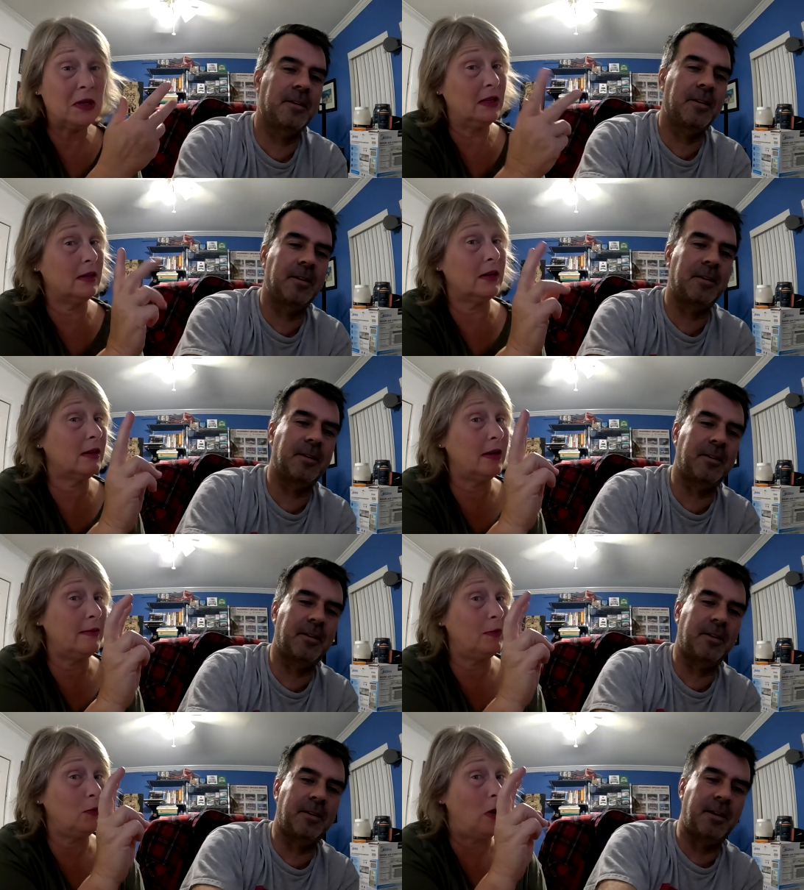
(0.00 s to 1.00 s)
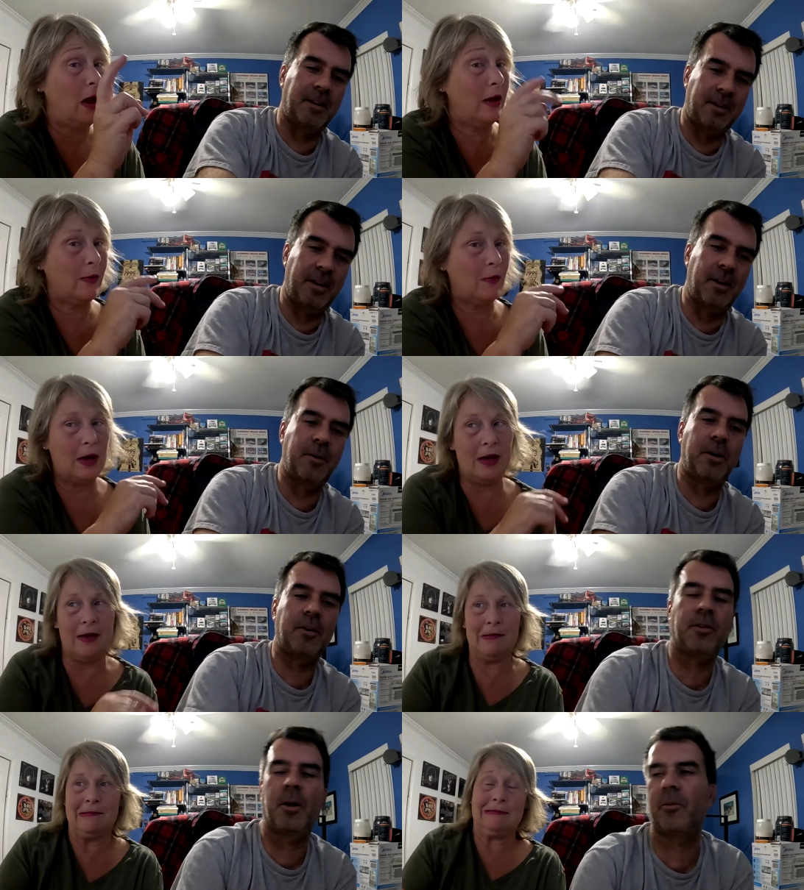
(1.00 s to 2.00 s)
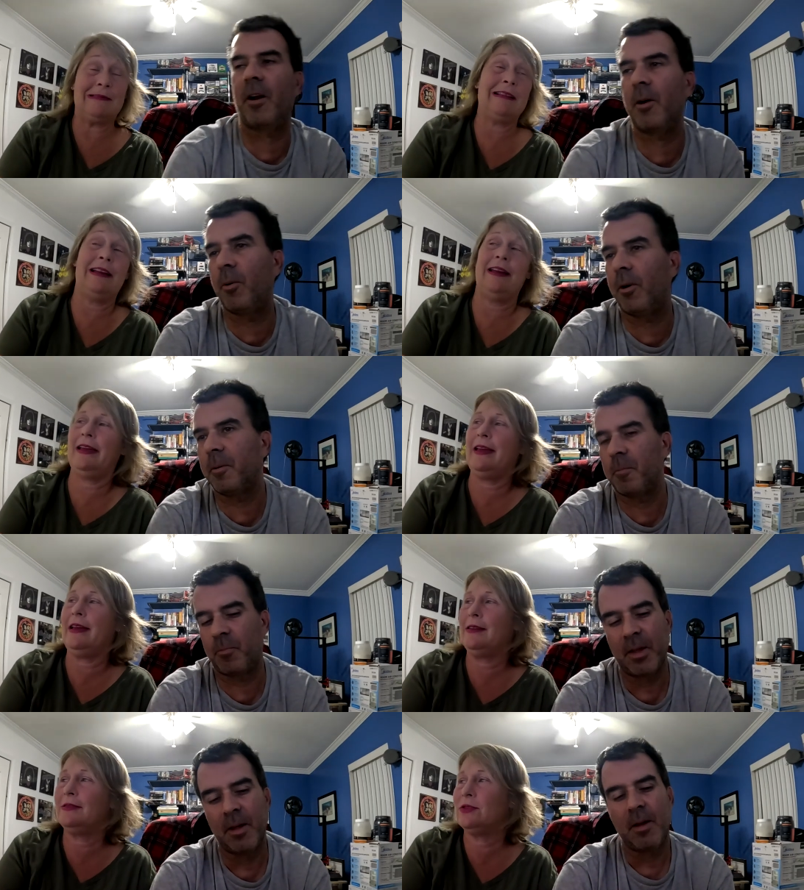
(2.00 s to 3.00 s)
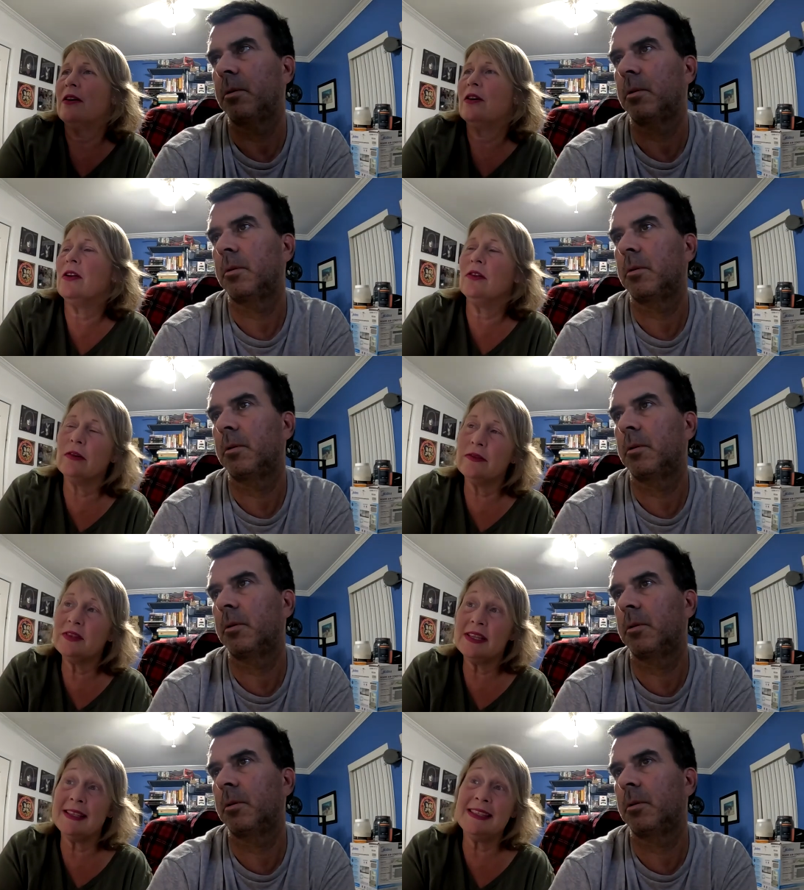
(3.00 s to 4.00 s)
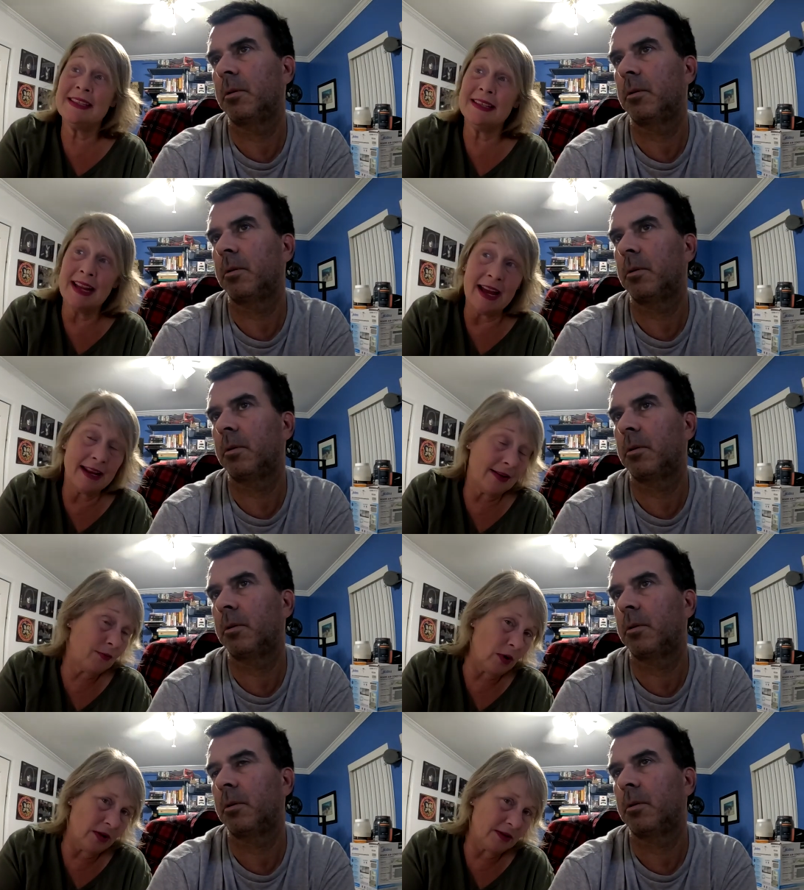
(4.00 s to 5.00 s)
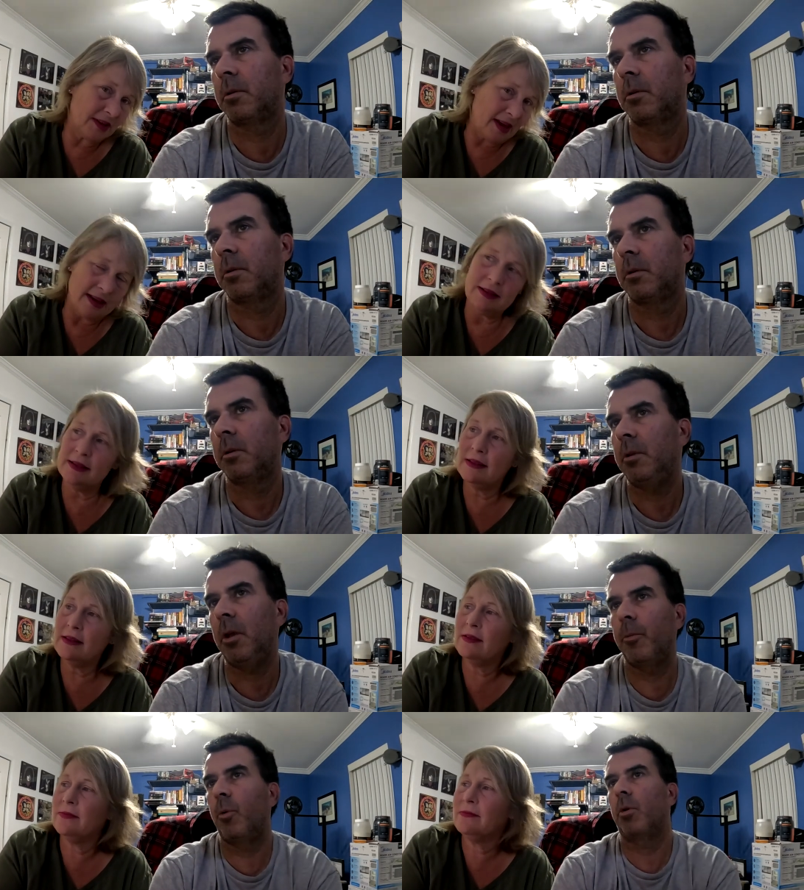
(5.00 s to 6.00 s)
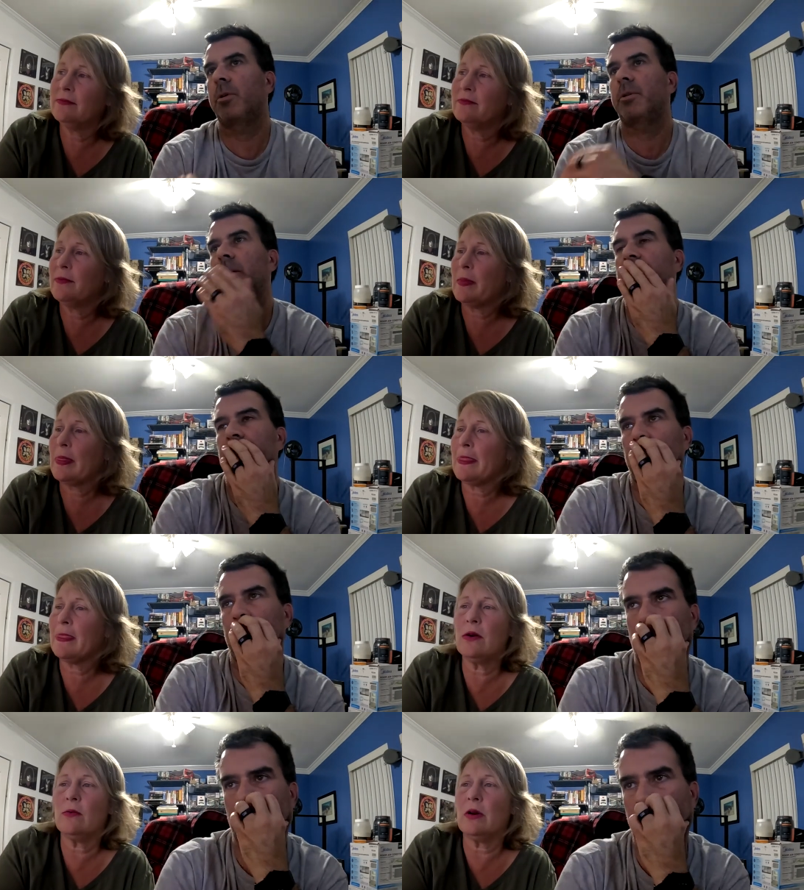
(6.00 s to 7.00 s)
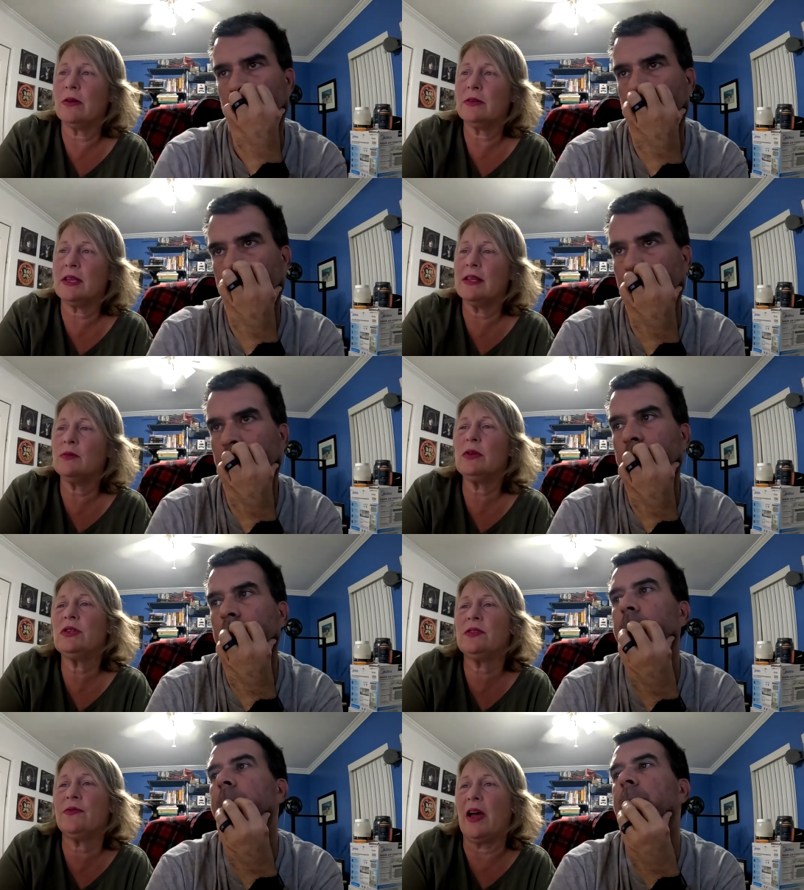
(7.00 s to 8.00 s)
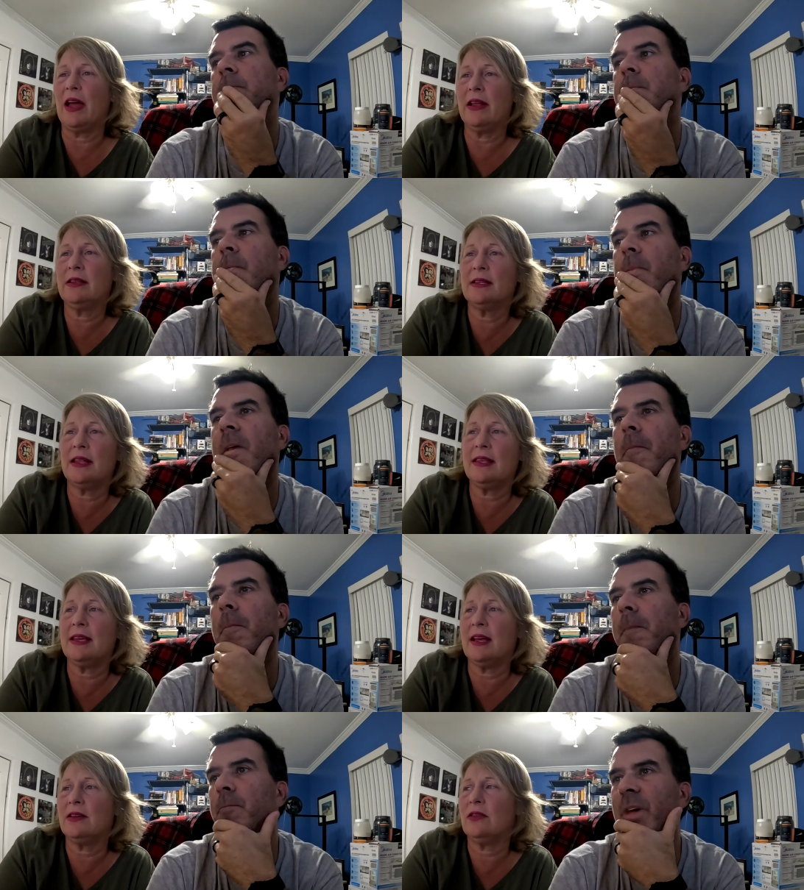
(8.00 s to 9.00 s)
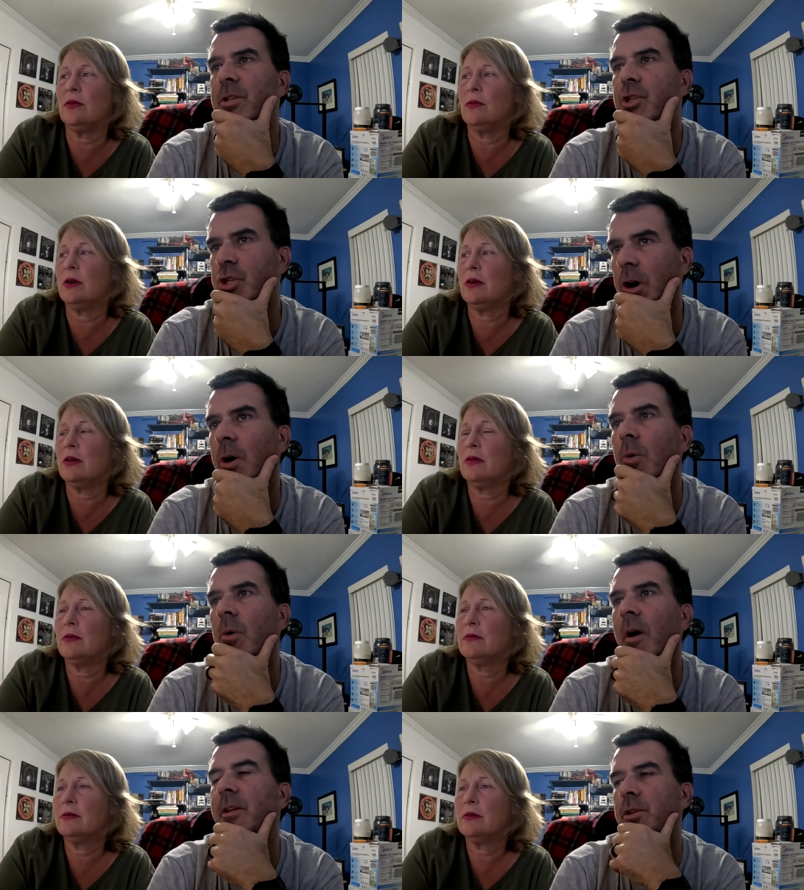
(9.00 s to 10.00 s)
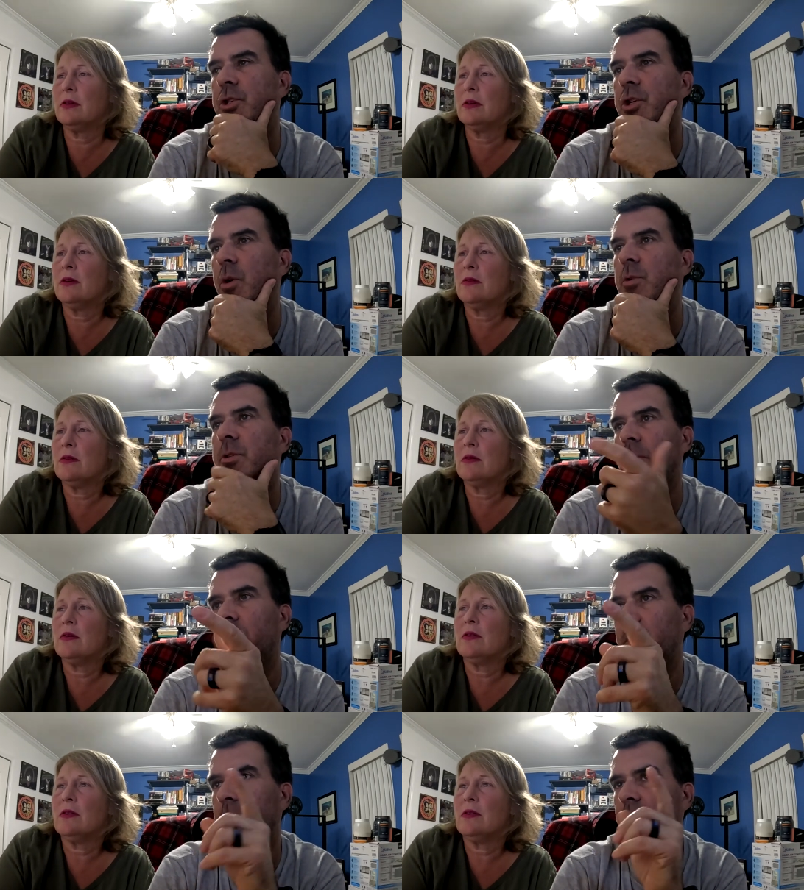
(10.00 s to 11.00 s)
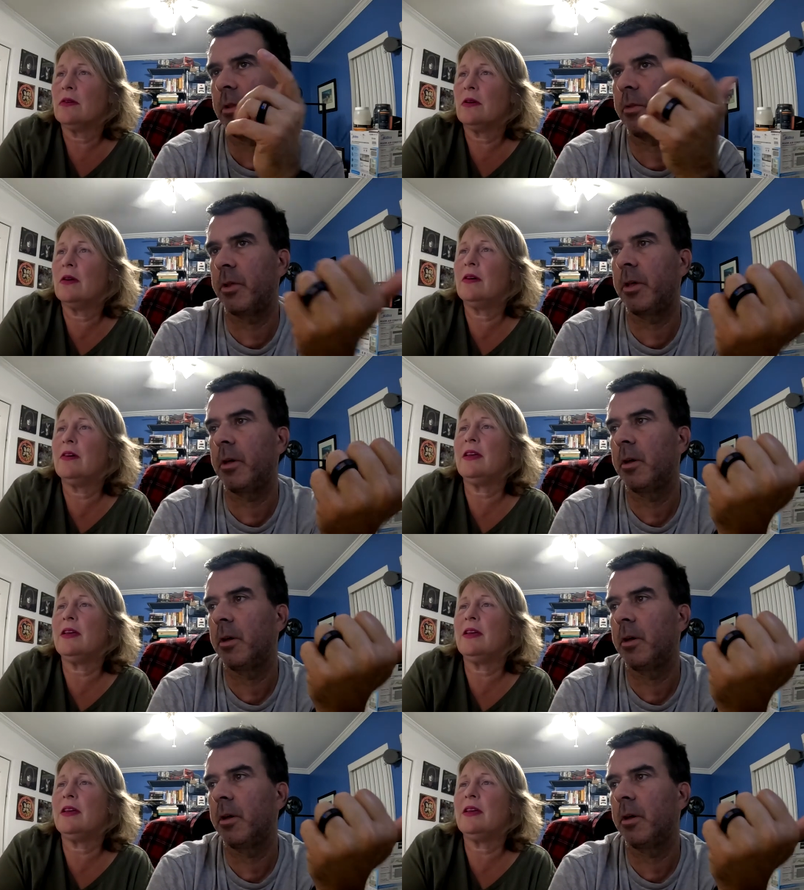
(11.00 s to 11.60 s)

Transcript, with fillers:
Speaker 1: but he's gonna climb the rock wall. I climb You're the rock right. The lower Seas did not have water slides. No,
Speaker 2: no water slides.
Speaker 1: No water slides, which is fine. It's not the end of that the show.
Speaker 2: All right, the shows. So the, oh